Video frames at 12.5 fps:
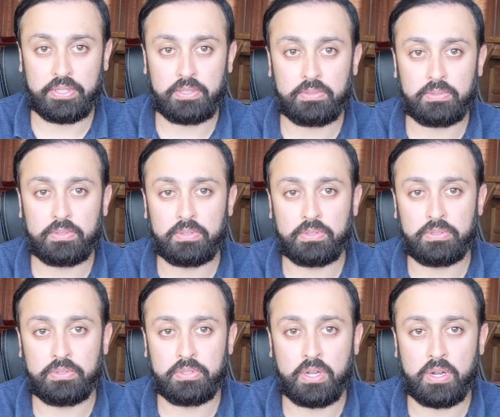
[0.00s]
you
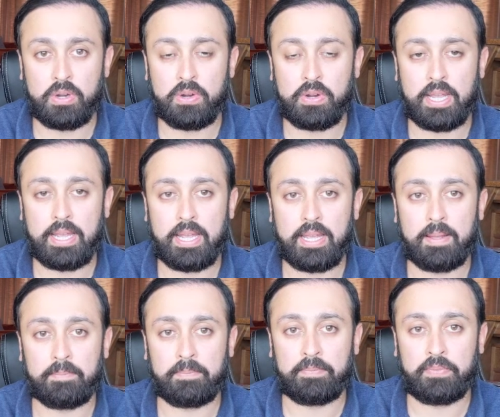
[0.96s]
to know,
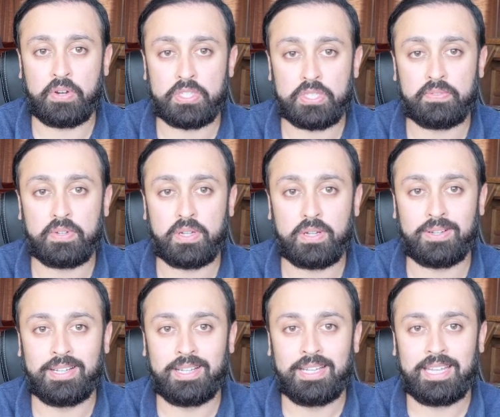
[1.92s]
first of
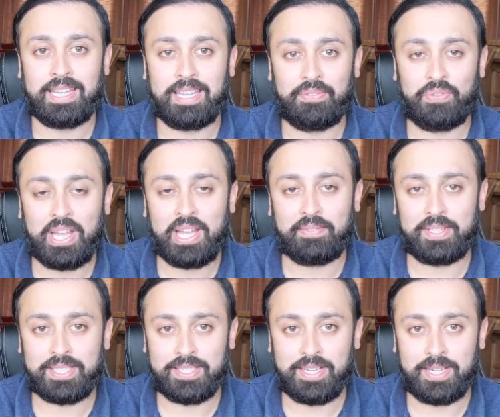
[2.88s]
all, if you
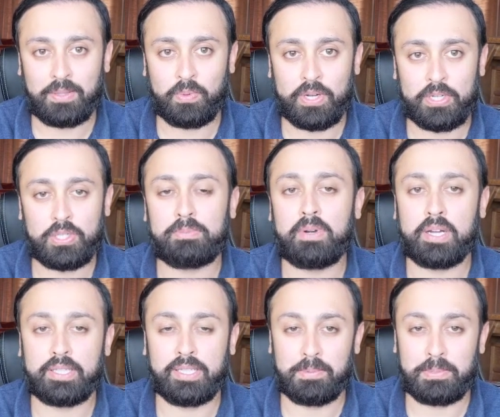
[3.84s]
have decided what your
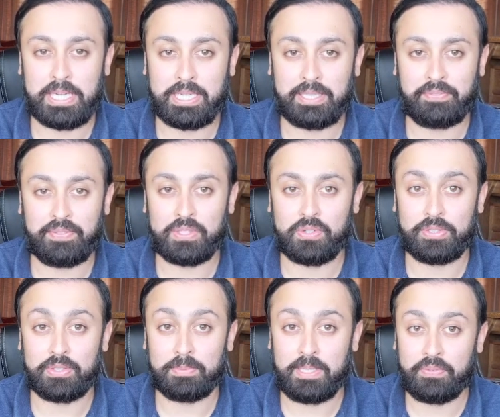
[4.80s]
marketing objective is
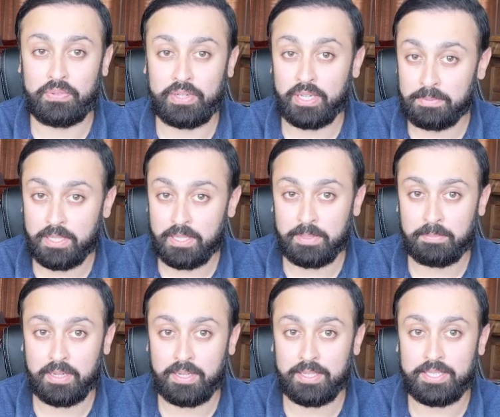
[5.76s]
going to be for the
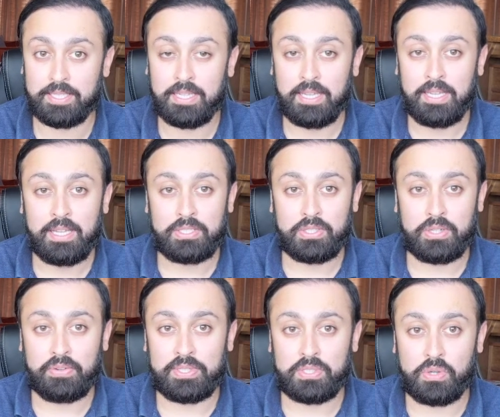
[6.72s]
upcoming months.
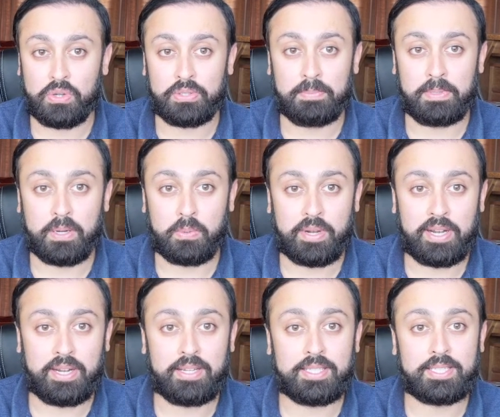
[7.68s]
So if it's going to be
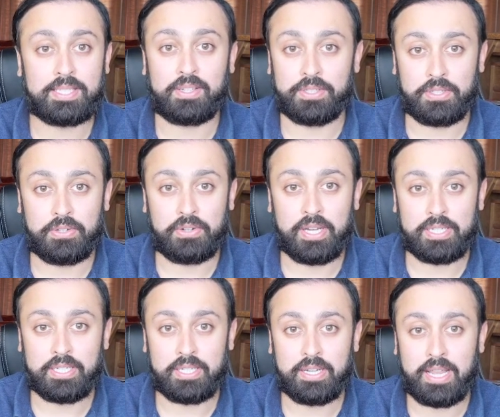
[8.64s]
awareness,
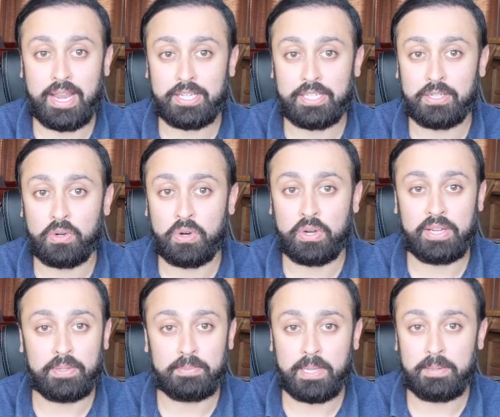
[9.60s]
consideration, action, or
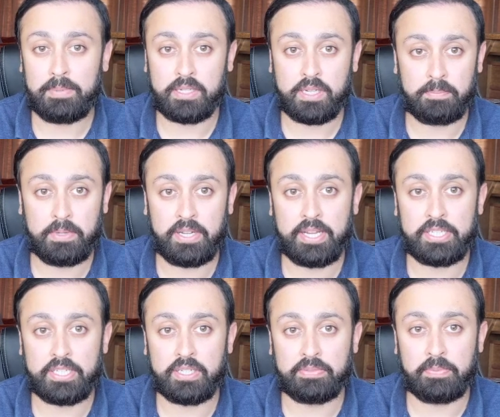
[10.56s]
even maybe a
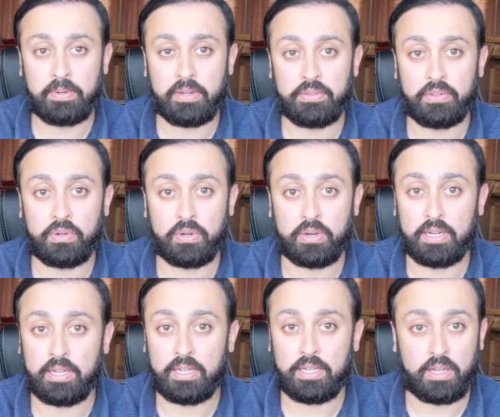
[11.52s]
combination of both
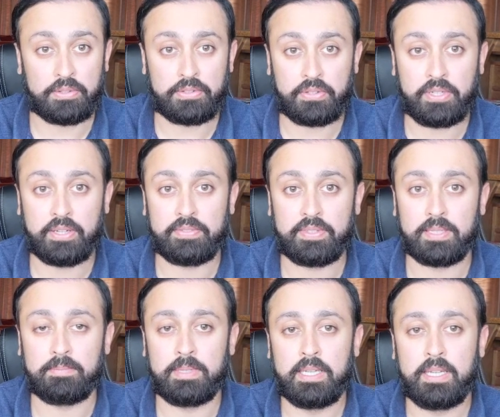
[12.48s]
or all three of
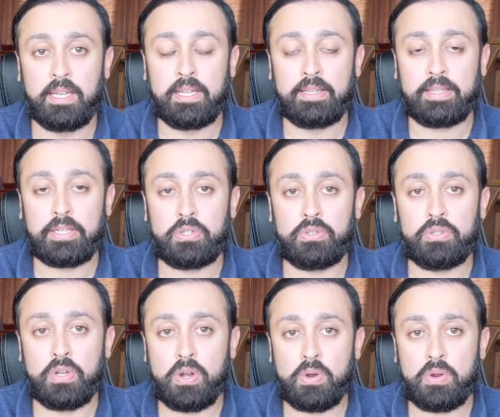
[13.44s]
them, that you
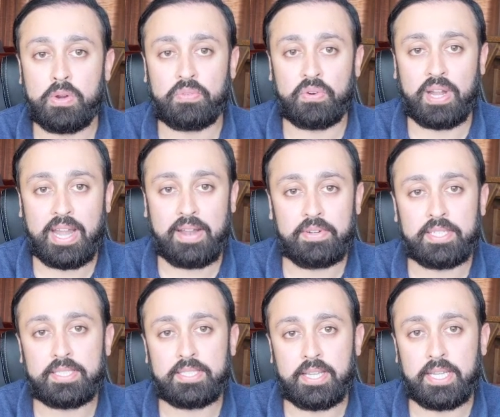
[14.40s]
know for
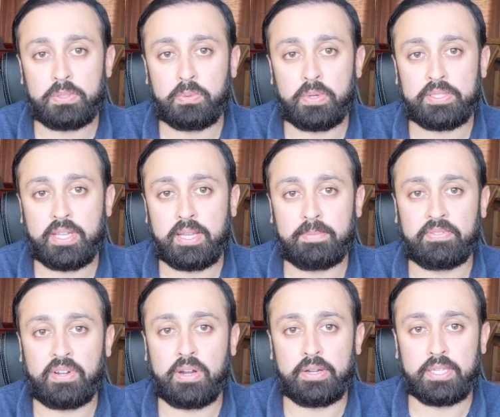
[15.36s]
every stage what type
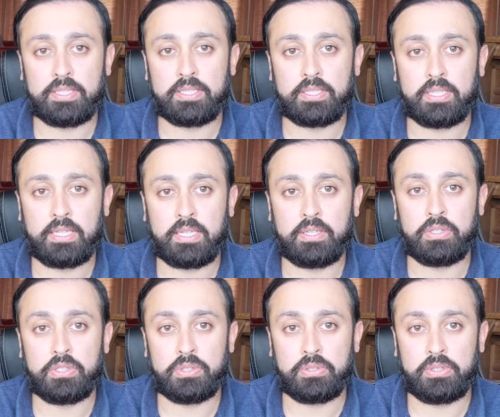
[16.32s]
of audience
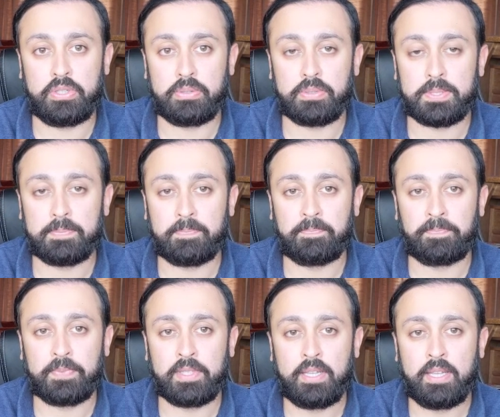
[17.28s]
you should use.
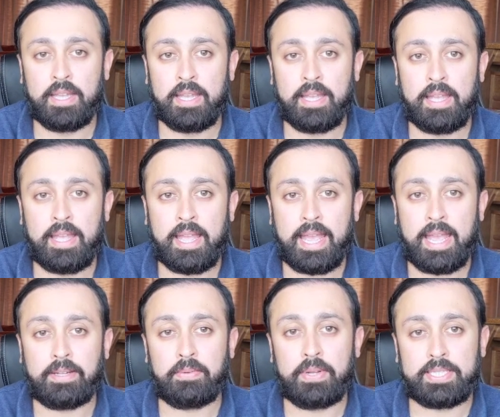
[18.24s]

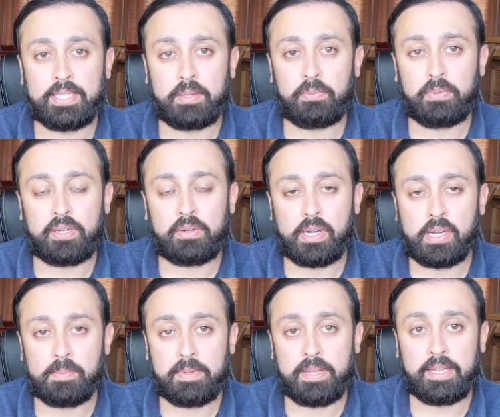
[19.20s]
And the reason that we are
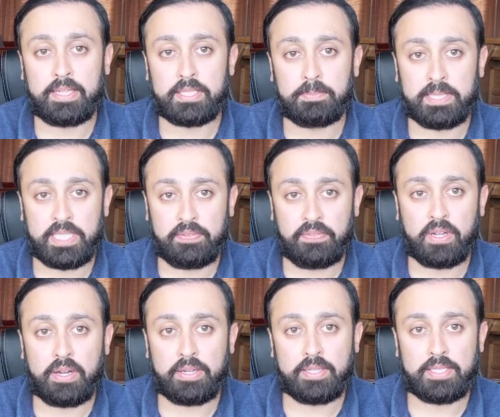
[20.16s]
recommending
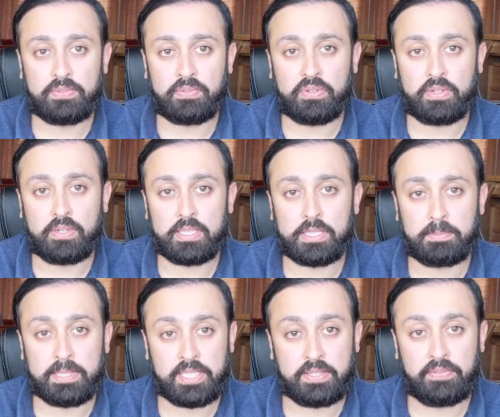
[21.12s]
specific audiences for a
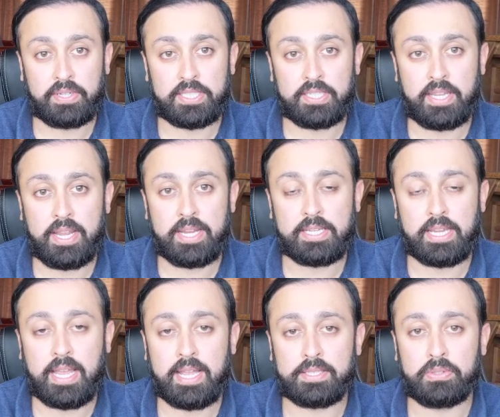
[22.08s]
specific
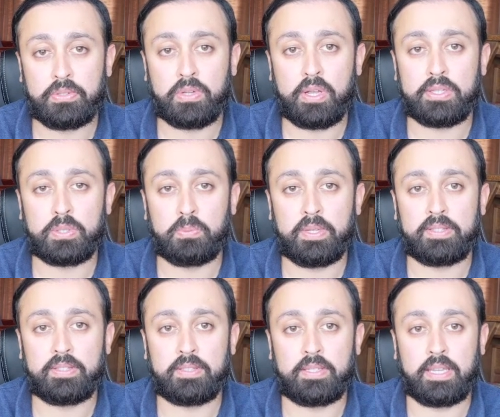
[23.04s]
stage has to do also
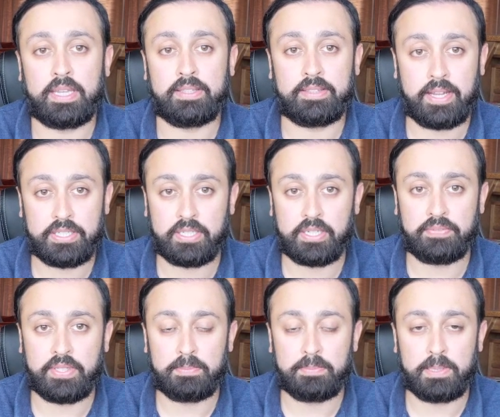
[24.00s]
with the intention
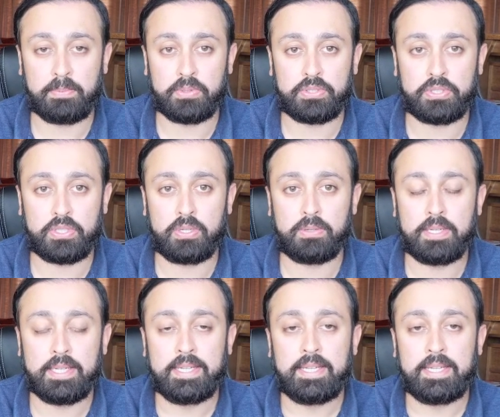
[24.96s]
of these people. So